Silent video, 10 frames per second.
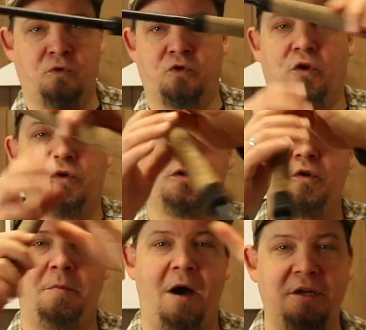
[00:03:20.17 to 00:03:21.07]
talk to you
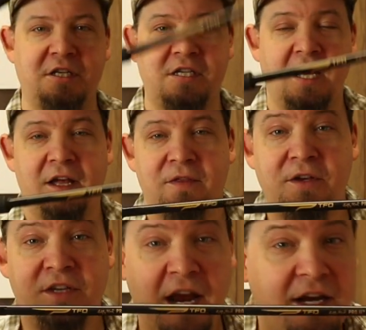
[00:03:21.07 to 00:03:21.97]
about is the
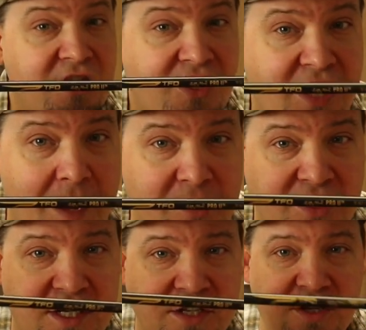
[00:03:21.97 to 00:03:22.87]
Danish salmon
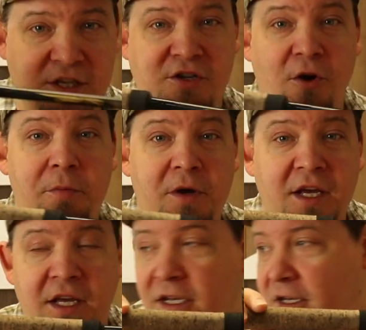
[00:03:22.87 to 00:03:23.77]
season is
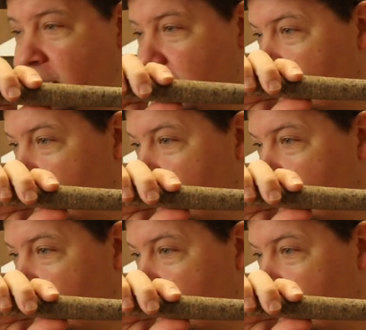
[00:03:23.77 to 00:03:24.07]
opening in